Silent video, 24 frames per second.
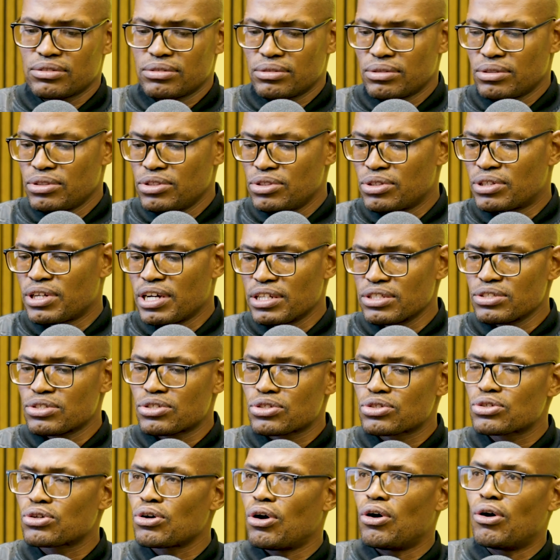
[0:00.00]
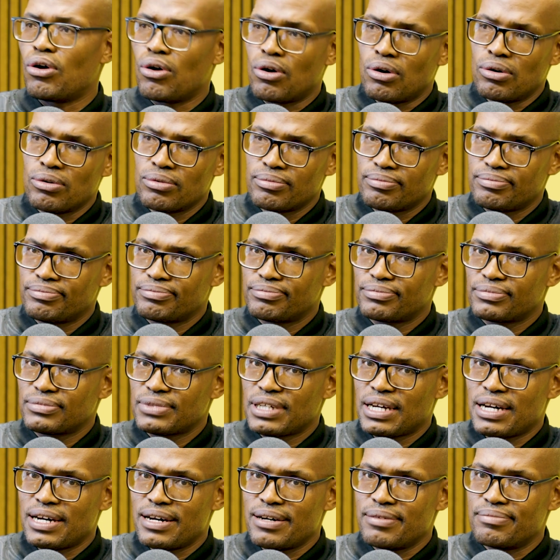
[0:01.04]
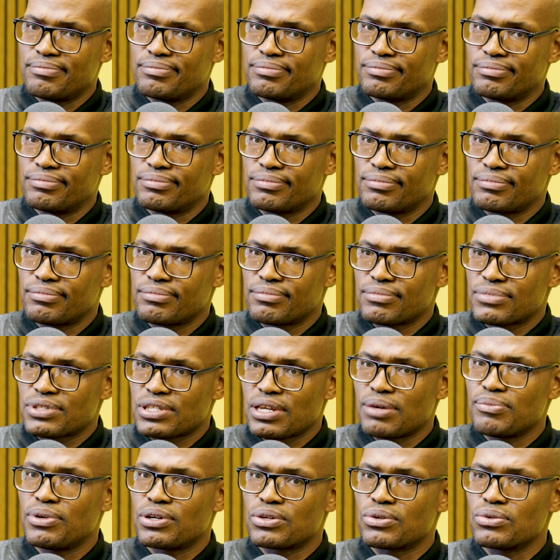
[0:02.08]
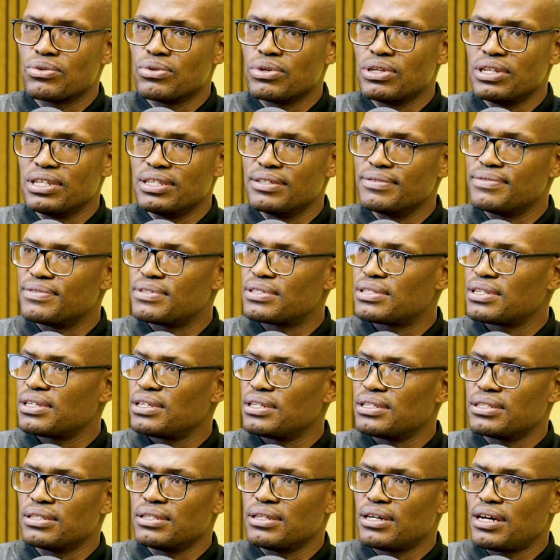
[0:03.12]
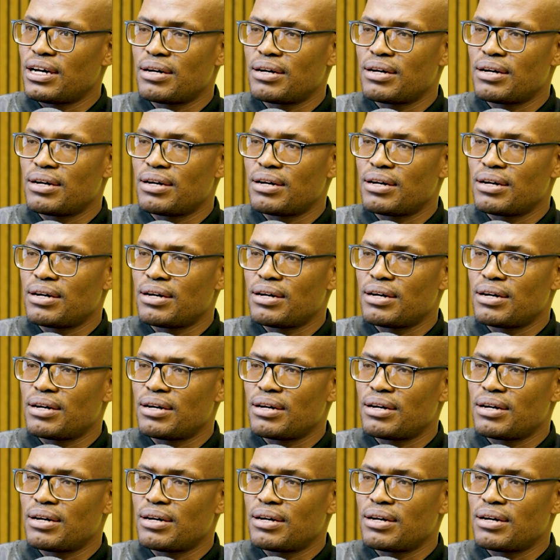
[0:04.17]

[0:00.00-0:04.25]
you can't score someone who lives in